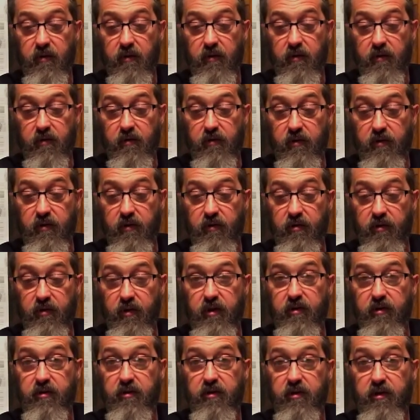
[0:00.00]
that you can
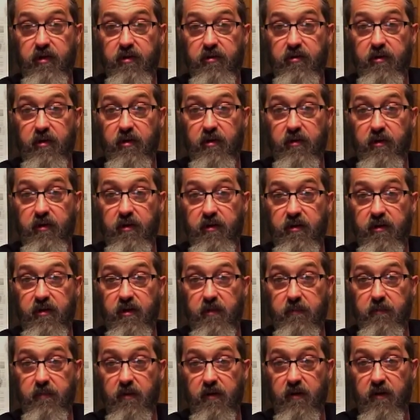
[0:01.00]
see just on the
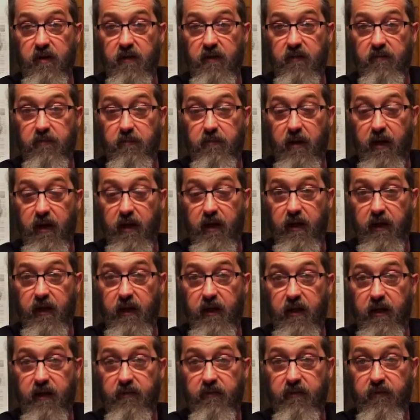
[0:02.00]
tip of my
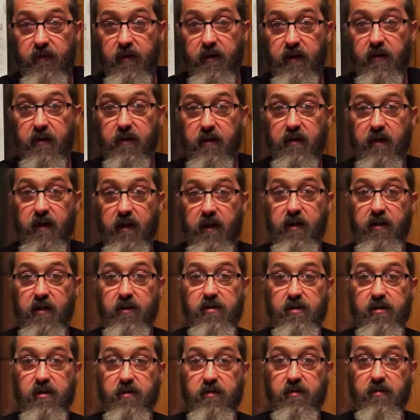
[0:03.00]
knife there. Kind of
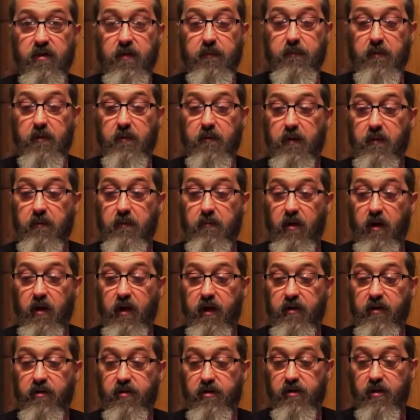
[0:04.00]
shows up on my
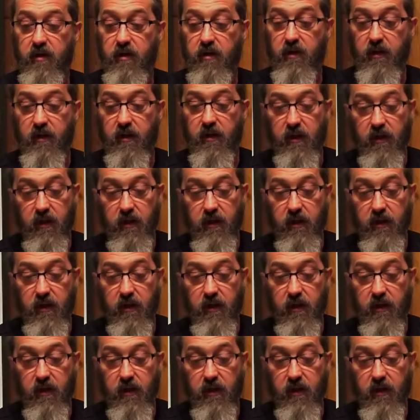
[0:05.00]
black shirt.